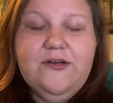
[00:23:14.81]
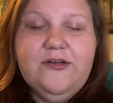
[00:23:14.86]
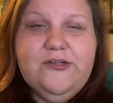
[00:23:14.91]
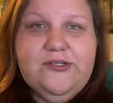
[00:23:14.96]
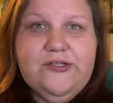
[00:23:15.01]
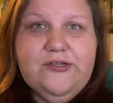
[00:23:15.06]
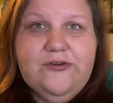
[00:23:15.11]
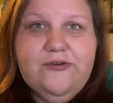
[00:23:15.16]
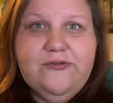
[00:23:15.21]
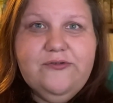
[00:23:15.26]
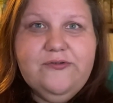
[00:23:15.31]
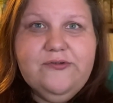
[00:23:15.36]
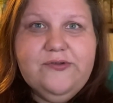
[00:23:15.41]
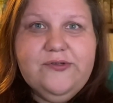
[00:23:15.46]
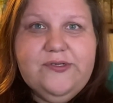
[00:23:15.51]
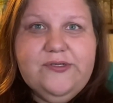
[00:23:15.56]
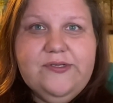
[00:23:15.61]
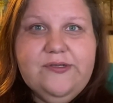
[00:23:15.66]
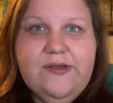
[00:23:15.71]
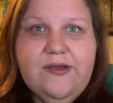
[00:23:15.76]

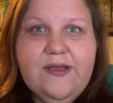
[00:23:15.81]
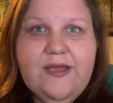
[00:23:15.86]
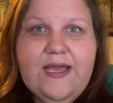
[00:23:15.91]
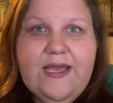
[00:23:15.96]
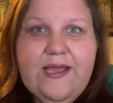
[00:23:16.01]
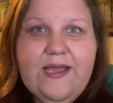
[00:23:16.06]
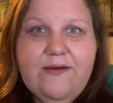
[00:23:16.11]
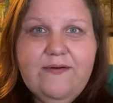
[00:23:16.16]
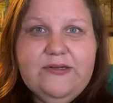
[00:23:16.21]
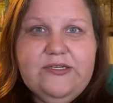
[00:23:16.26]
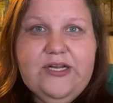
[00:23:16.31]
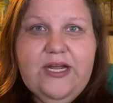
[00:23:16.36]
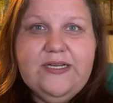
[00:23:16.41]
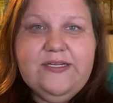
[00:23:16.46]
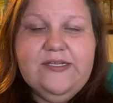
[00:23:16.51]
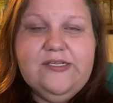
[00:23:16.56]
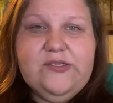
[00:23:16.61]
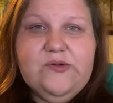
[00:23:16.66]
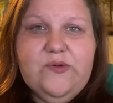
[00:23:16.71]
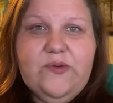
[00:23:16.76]
Seuss can get
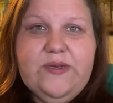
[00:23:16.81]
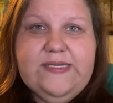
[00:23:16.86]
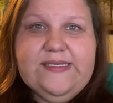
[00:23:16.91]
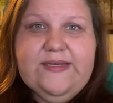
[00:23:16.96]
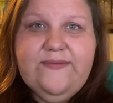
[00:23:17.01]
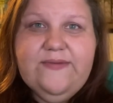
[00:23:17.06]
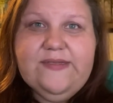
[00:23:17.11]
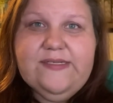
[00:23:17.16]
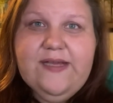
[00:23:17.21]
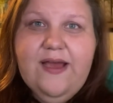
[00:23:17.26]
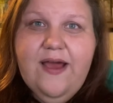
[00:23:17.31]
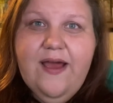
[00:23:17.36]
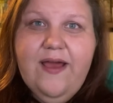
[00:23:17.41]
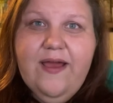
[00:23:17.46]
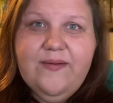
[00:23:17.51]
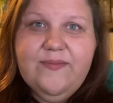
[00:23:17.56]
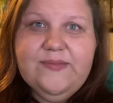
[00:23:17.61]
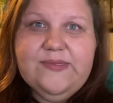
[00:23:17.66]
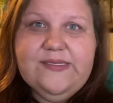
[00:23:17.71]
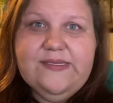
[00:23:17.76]
rejected 27
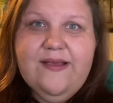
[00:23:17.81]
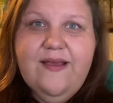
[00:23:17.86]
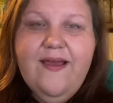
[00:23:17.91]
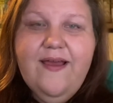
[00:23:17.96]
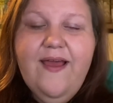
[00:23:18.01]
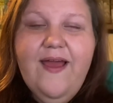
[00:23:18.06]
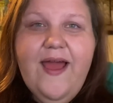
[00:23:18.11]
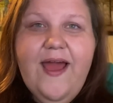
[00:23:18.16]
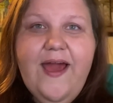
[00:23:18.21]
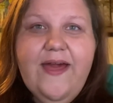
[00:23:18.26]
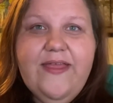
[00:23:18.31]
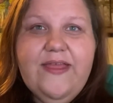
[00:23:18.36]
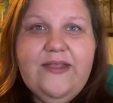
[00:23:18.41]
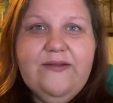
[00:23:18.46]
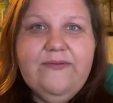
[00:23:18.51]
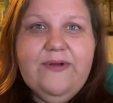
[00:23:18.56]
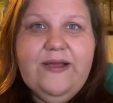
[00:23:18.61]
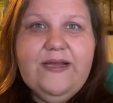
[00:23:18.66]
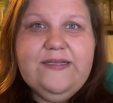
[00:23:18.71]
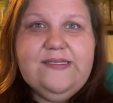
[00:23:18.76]
times and then
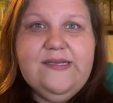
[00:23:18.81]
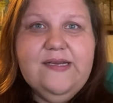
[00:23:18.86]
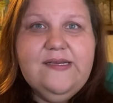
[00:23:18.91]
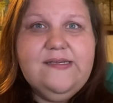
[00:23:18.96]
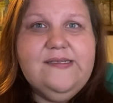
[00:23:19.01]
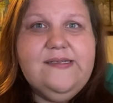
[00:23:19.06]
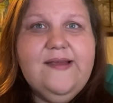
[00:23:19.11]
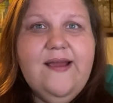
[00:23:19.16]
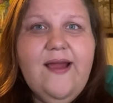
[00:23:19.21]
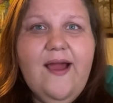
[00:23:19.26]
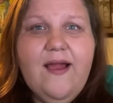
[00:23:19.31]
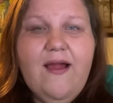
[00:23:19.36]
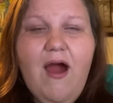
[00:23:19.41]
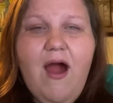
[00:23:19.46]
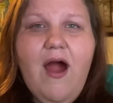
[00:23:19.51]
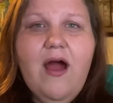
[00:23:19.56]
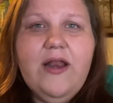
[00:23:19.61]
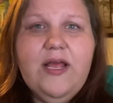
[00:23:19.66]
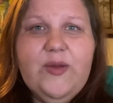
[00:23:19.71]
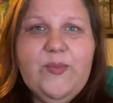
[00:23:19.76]
write 60
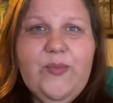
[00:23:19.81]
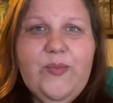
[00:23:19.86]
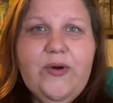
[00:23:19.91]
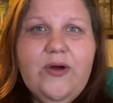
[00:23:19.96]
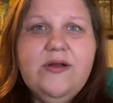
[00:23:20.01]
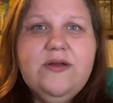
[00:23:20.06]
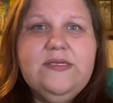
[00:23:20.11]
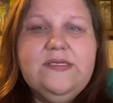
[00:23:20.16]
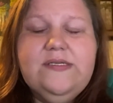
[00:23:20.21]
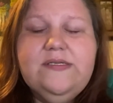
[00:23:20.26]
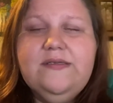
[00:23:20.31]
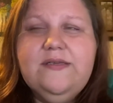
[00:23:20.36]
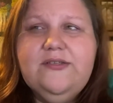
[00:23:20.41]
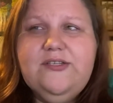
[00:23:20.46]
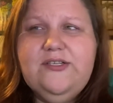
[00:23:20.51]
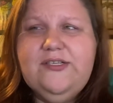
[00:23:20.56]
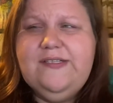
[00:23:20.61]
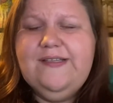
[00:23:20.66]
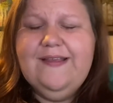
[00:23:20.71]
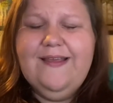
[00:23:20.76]
iconic books,
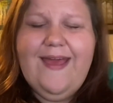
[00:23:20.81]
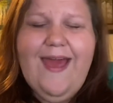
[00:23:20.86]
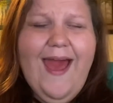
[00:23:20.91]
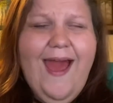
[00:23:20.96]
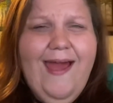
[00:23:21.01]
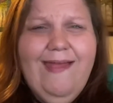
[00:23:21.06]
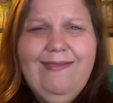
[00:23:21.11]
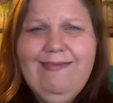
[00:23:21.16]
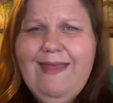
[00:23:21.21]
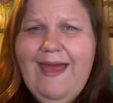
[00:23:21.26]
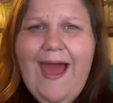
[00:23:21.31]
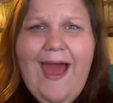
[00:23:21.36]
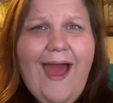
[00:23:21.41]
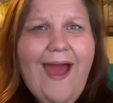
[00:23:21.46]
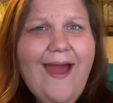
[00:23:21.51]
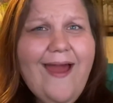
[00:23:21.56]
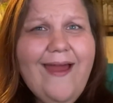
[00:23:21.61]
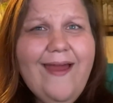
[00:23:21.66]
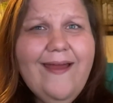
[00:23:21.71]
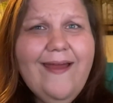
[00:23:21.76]
such as The Cat in the
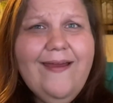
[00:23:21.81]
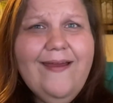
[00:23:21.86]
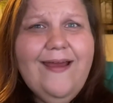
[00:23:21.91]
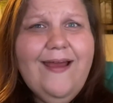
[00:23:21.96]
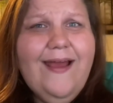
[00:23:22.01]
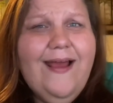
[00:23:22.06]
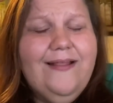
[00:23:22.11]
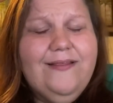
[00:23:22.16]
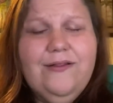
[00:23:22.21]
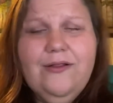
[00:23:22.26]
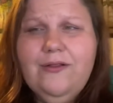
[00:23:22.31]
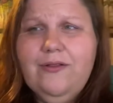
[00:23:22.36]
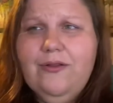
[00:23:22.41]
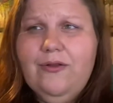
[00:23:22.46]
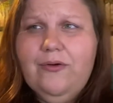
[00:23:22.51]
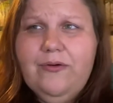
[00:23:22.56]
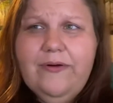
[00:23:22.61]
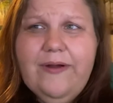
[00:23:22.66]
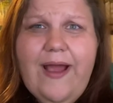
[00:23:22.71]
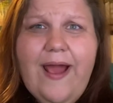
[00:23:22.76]
Hat, The
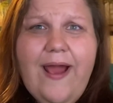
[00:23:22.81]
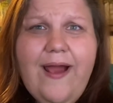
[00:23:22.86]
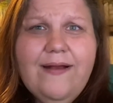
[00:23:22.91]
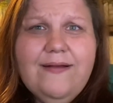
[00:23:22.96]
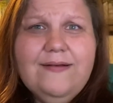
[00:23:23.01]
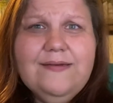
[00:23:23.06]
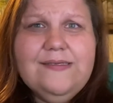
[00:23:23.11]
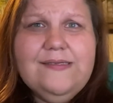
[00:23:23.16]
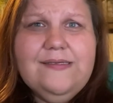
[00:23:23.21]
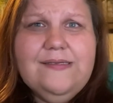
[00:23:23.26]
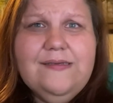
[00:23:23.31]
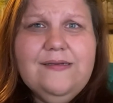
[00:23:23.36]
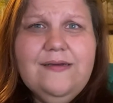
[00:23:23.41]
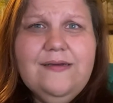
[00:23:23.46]
Lorax,